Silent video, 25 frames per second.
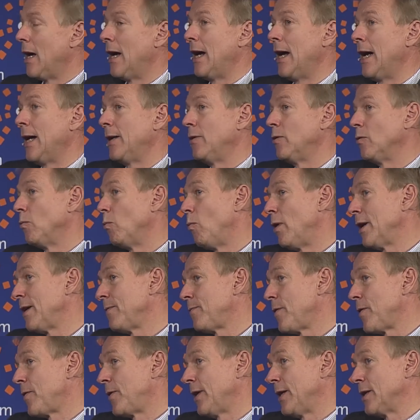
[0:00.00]
And one
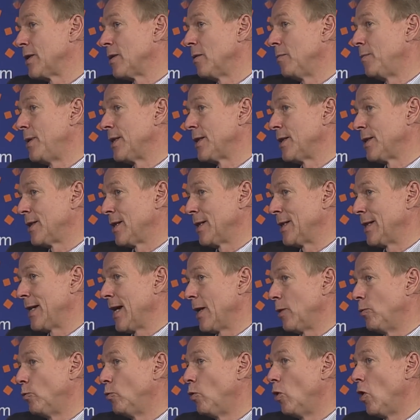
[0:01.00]
of the things that businesses
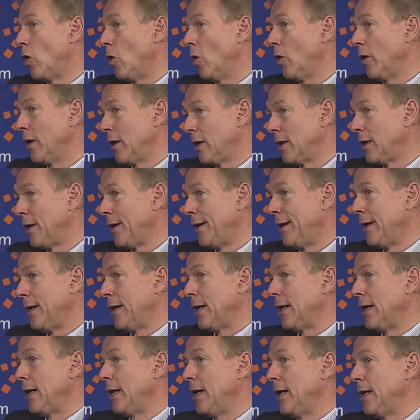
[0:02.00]
get wrong
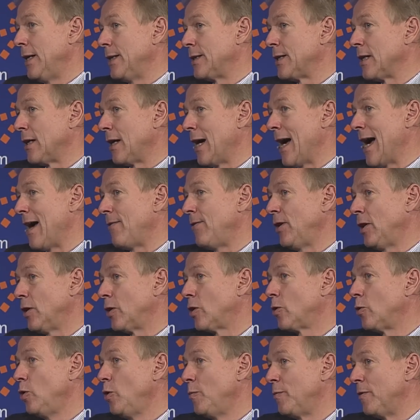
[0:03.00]
is having a
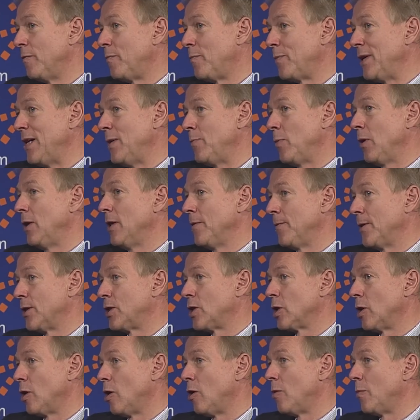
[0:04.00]
group of people at the
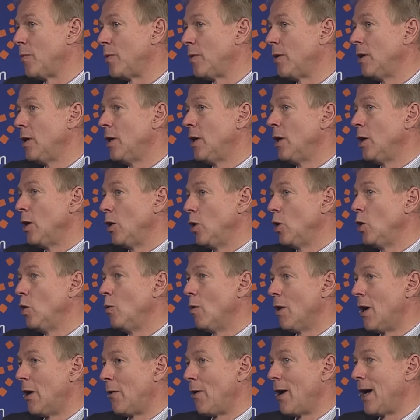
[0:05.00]
top
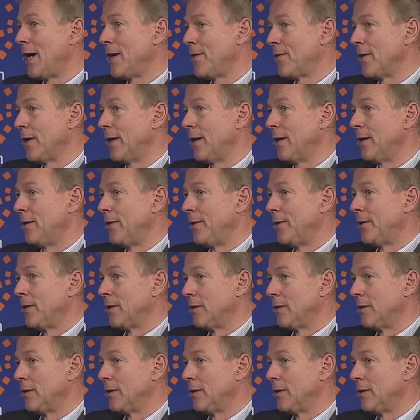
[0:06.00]
who are either